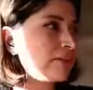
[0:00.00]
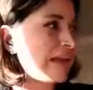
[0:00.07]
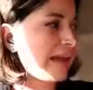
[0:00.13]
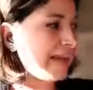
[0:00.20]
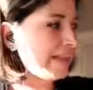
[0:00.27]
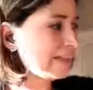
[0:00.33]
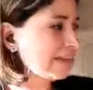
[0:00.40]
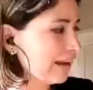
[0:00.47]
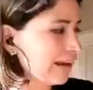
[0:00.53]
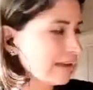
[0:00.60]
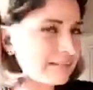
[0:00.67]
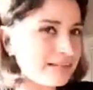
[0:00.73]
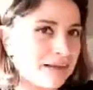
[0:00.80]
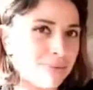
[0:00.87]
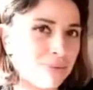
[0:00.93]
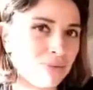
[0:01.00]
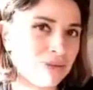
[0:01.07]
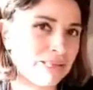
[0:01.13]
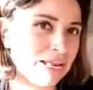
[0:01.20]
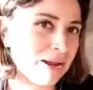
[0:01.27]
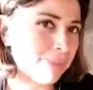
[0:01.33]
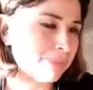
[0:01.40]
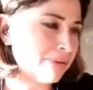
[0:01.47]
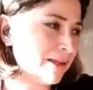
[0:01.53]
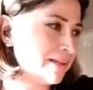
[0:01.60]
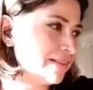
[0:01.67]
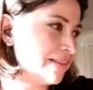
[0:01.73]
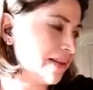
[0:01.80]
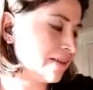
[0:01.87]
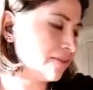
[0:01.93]
in the nighttime when they are
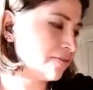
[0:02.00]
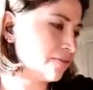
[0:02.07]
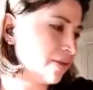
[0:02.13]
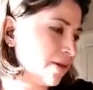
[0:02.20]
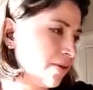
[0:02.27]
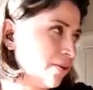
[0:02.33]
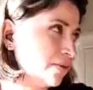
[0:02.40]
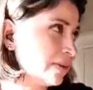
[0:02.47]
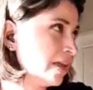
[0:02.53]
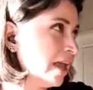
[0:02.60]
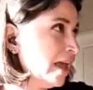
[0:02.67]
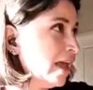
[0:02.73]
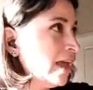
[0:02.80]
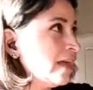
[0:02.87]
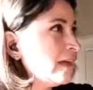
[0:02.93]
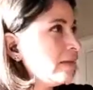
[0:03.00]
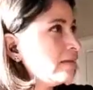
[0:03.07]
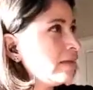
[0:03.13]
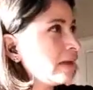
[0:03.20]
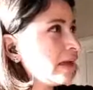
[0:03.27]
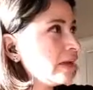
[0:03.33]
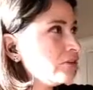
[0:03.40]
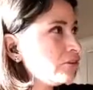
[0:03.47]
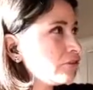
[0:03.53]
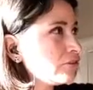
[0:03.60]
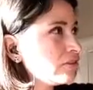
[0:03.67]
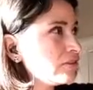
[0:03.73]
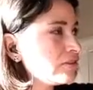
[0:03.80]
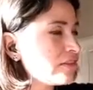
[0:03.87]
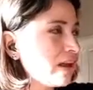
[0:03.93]
placed next to the cot, they can just
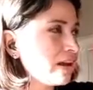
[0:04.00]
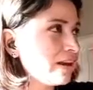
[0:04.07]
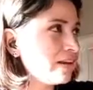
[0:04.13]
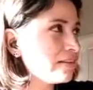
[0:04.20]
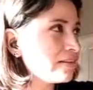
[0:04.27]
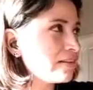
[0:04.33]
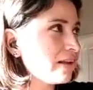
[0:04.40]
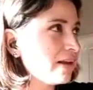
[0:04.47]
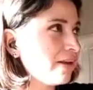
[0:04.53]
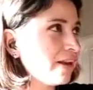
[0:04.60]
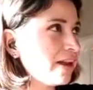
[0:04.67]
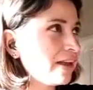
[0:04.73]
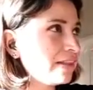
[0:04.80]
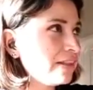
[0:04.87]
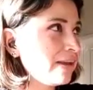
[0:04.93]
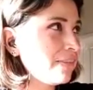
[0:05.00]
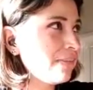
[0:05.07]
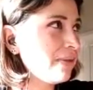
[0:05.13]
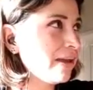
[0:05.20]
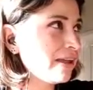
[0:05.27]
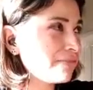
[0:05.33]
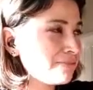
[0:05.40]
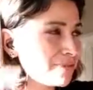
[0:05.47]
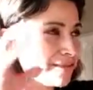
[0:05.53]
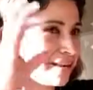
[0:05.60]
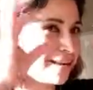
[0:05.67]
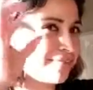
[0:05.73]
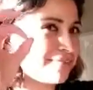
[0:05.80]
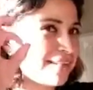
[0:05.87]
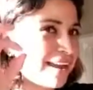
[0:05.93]
start staring at them, especially
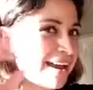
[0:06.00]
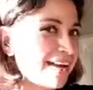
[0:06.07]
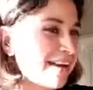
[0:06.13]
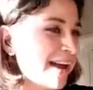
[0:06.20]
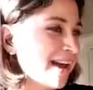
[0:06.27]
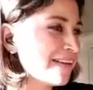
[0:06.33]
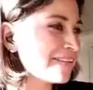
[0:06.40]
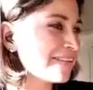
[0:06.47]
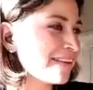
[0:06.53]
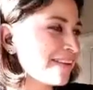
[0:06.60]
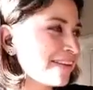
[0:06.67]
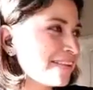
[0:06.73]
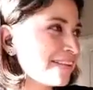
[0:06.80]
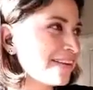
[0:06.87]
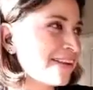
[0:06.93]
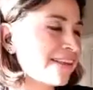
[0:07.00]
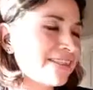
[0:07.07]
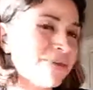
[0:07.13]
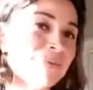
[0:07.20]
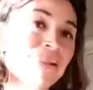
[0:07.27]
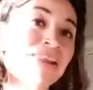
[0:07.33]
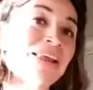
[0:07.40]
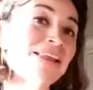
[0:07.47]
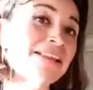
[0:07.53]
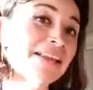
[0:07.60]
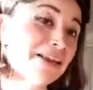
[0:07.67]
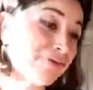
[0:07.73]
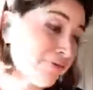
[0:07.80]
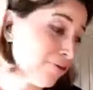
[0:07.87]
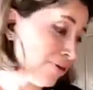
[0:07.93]
if they are eyes. They stare at them and then they
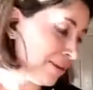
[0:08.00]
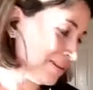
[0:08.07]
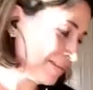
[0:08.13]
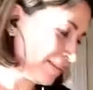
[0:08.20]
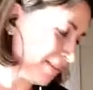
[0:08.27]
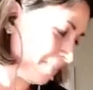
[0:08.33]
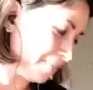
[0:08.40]
fall asleep.